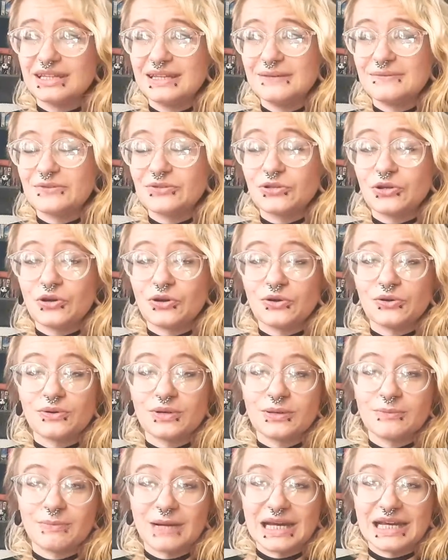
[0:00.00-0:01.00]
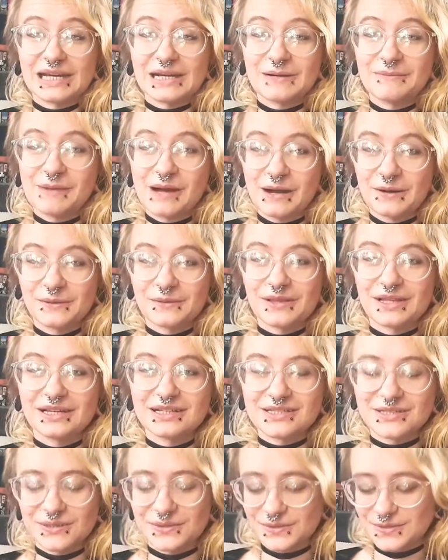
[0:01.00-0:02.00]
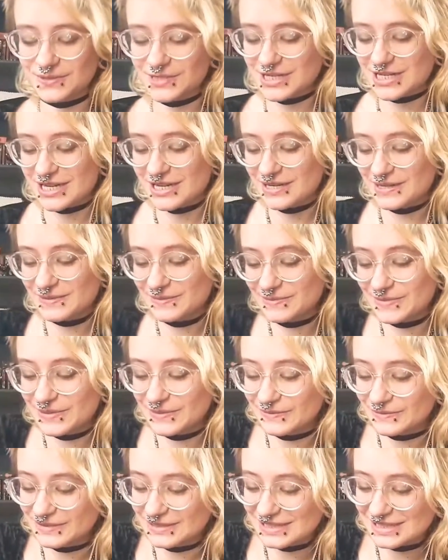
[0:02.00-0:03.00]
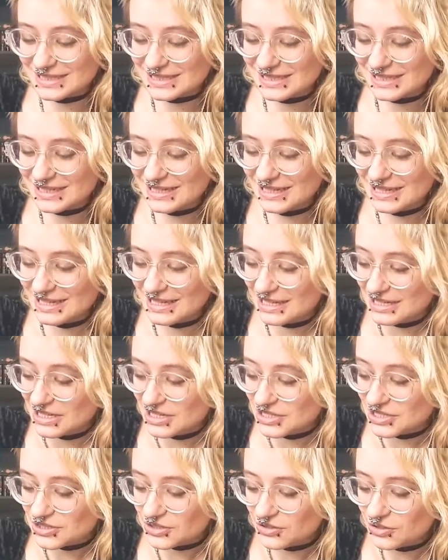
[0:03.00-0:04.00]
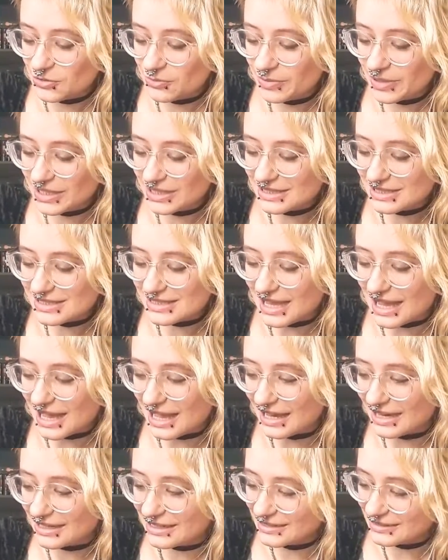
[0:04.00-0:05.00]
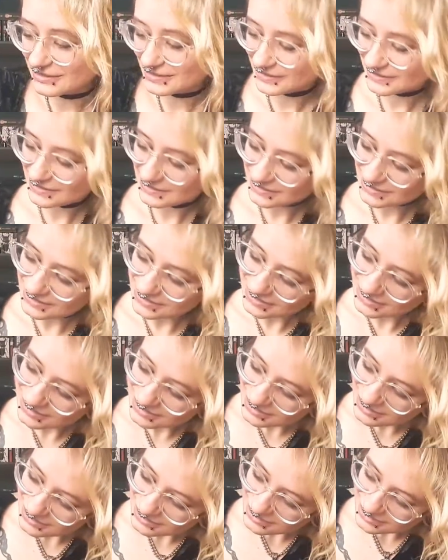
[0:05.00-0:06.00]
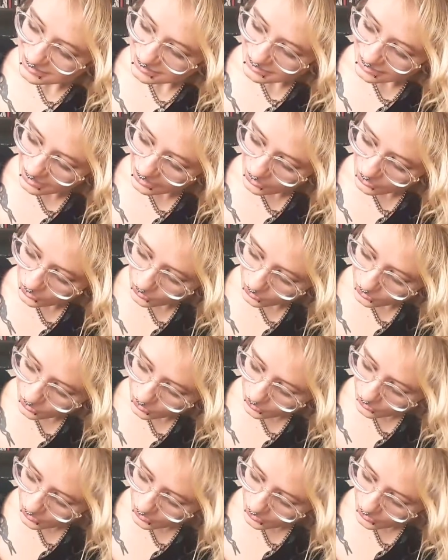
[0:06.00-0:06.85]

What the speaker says: even though it might come out like total shit, but we'll see. So you pick a side that you